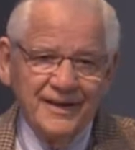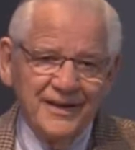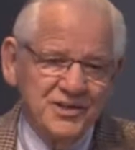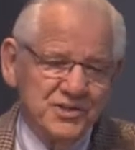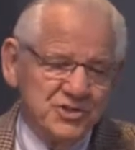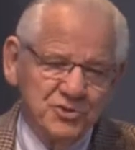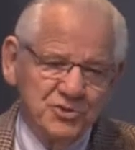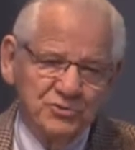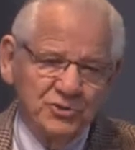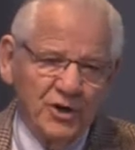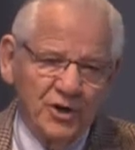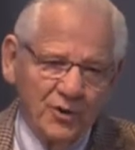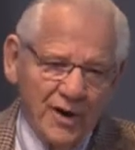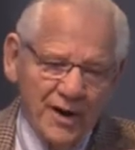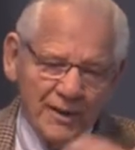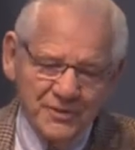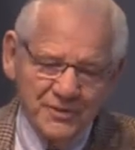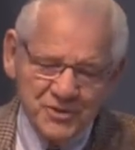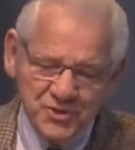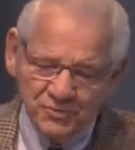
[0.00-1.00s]
and as you know,
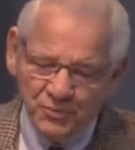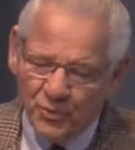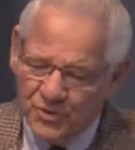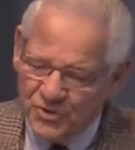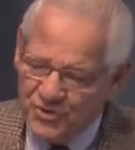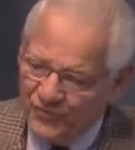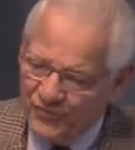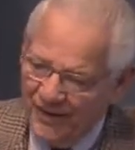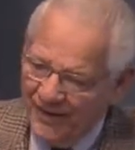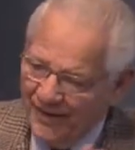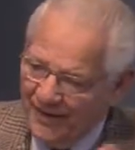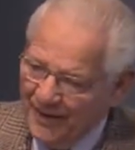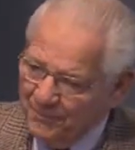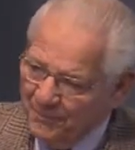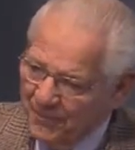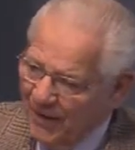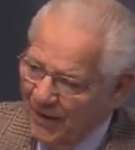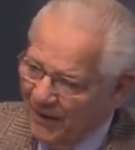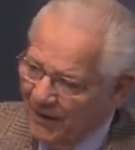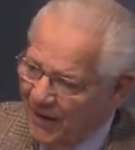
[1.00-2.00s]
I'm a sports fan.
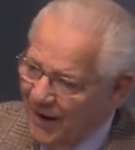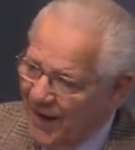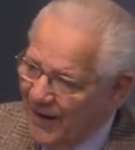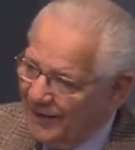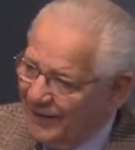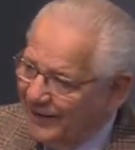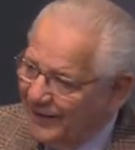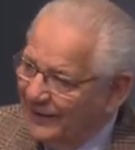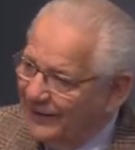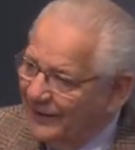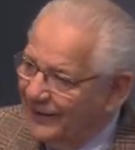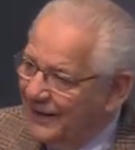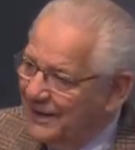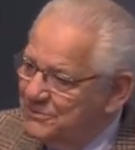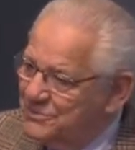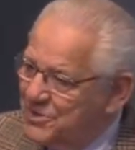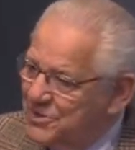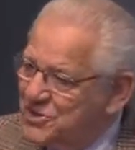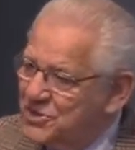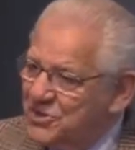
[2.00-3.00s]
I'm not knocking it.
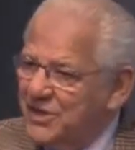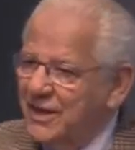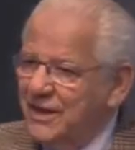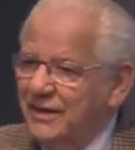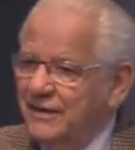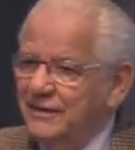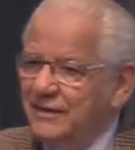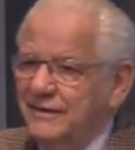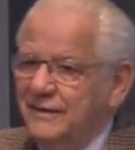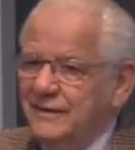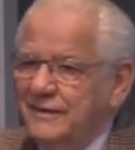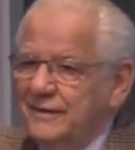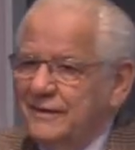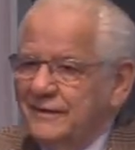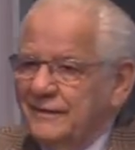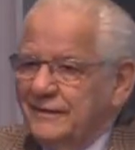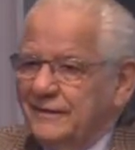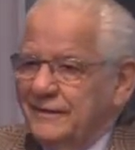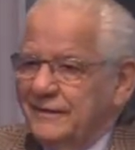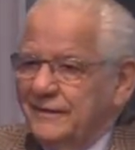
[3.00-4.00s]
I'm just saying
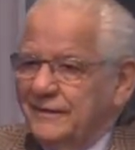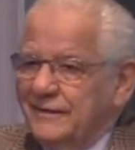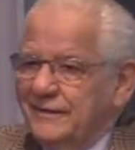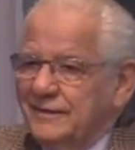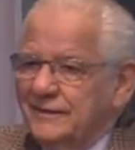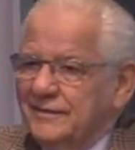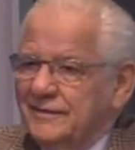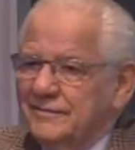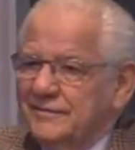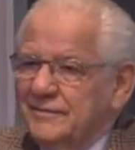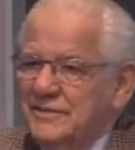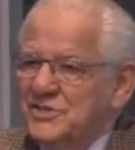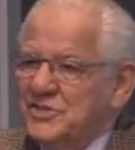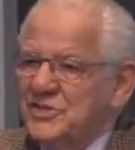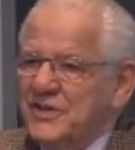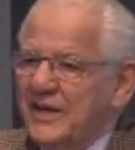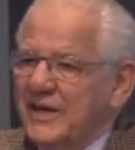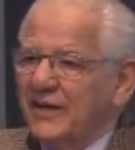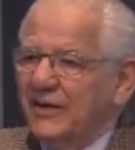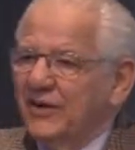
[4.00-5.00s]
uh, it's
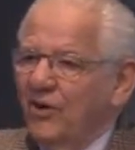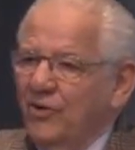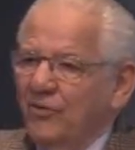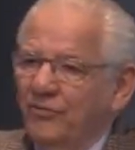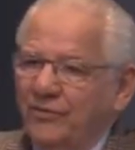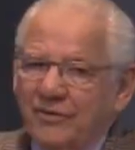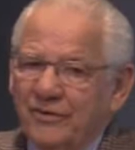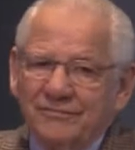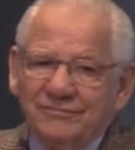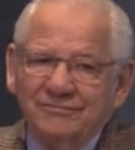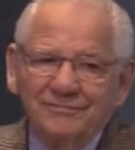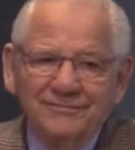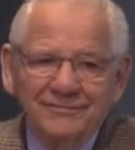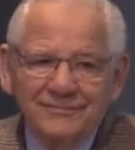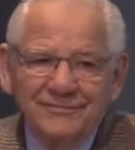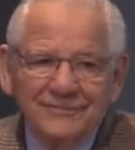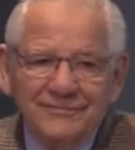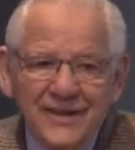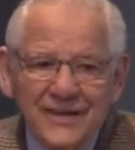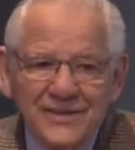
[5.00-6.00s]
taken over.
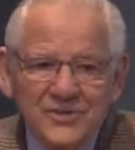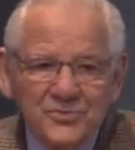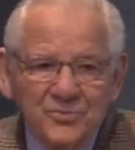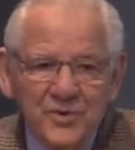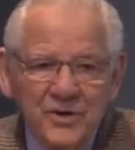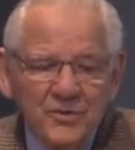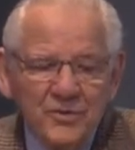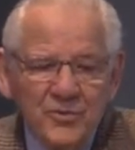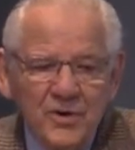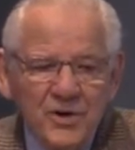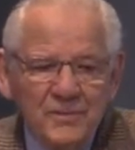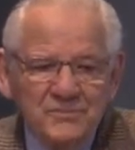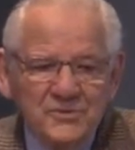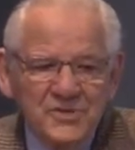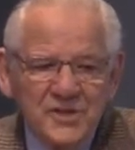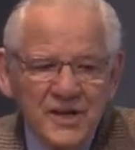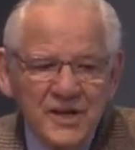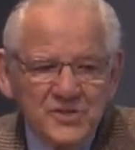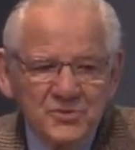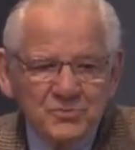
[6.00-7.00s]
That's, we're, we're
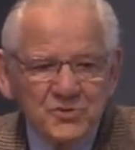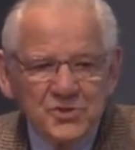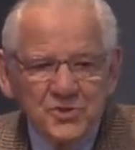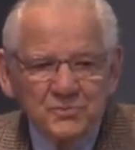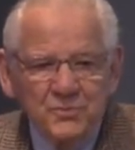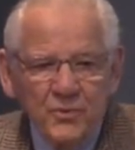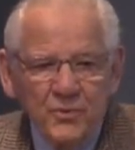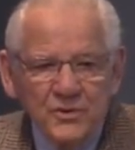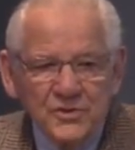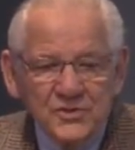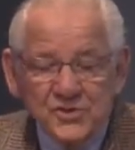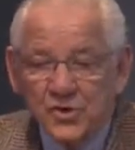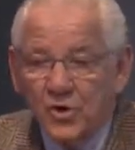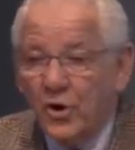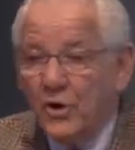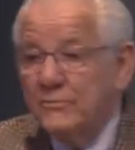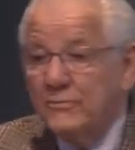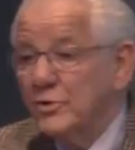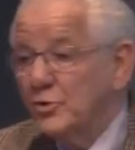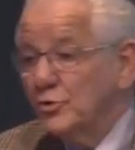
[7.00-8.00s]
obsessed with sports
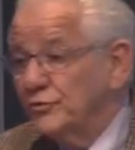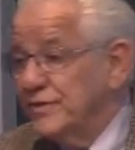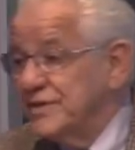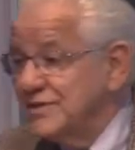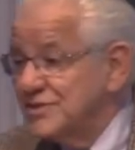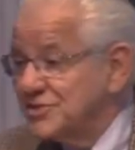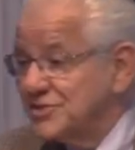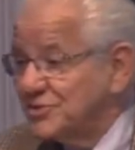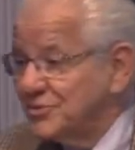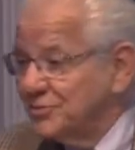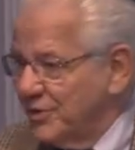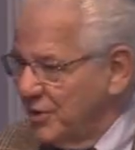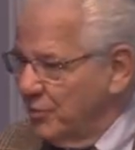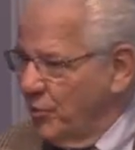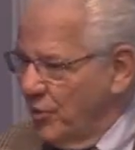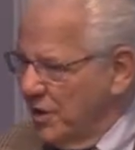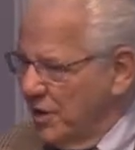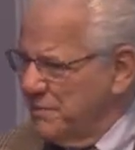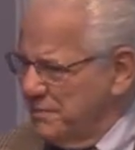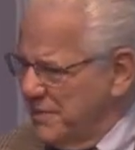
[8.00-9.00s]
or movies. We
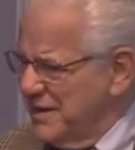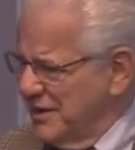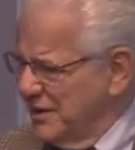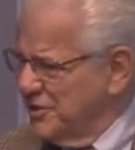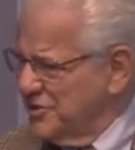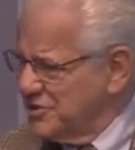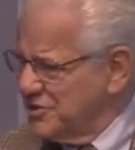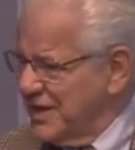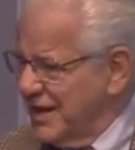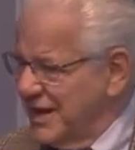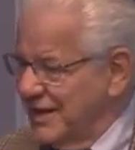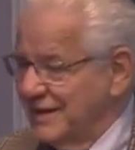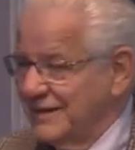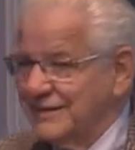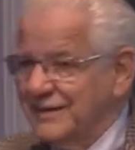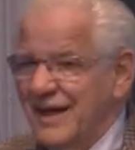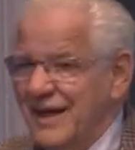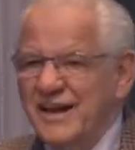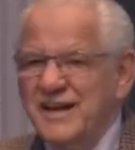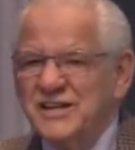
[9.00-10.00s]
want to be
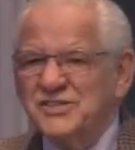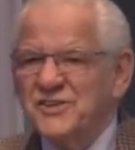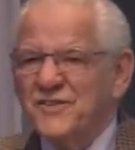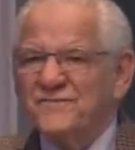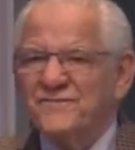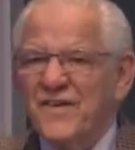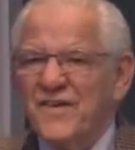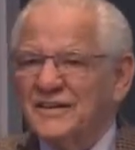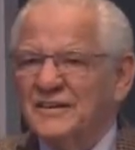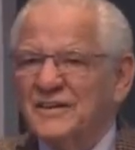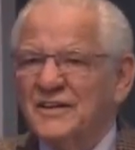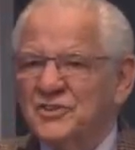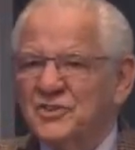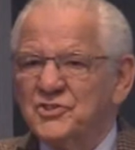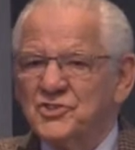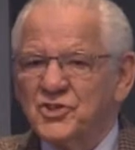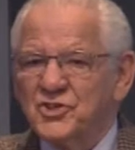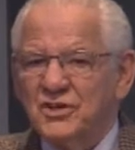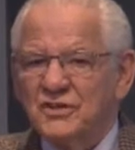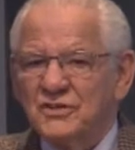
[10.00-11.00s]
entertained, and it's affected
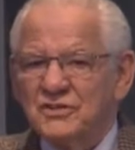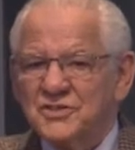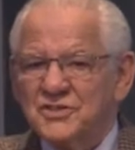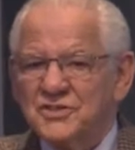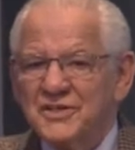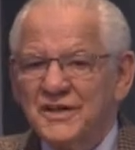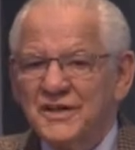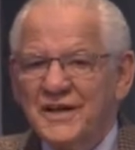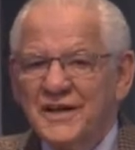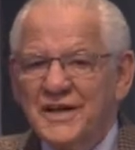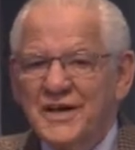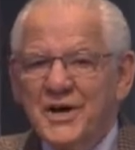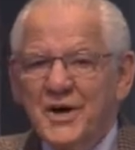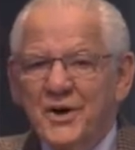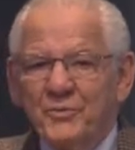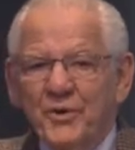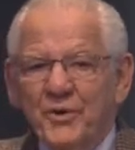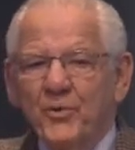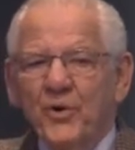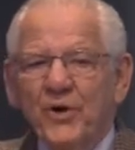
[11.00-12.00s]
the church.
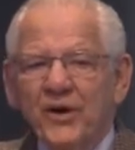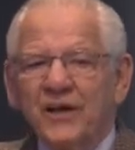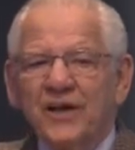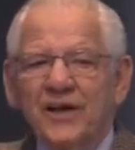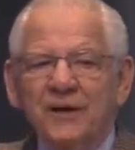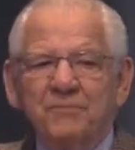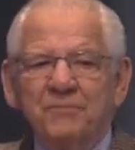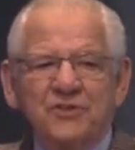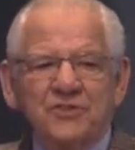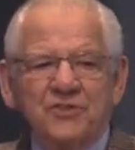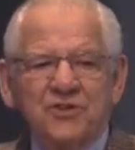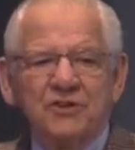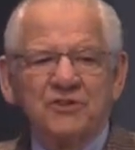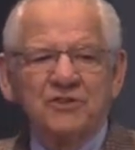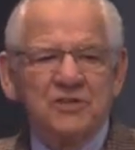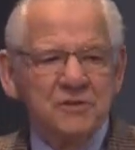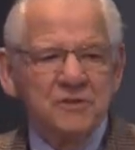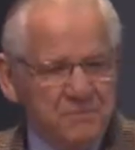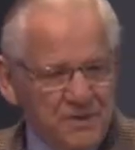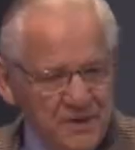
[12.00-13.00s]
We want to come to
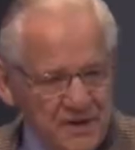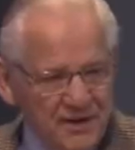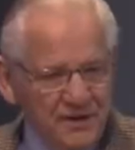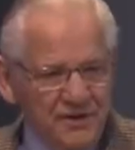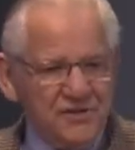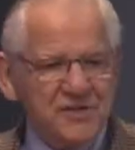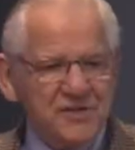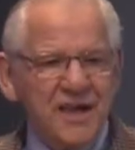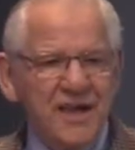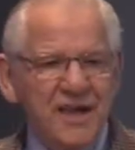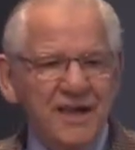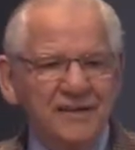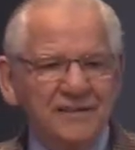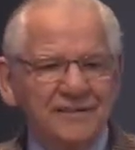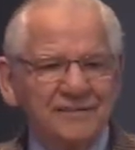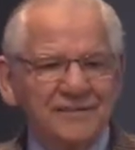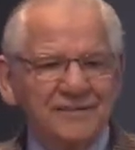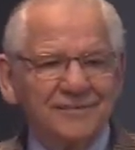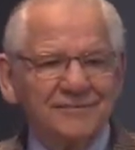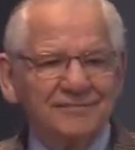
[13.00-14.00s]
church and be
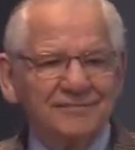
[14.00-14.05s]
entertained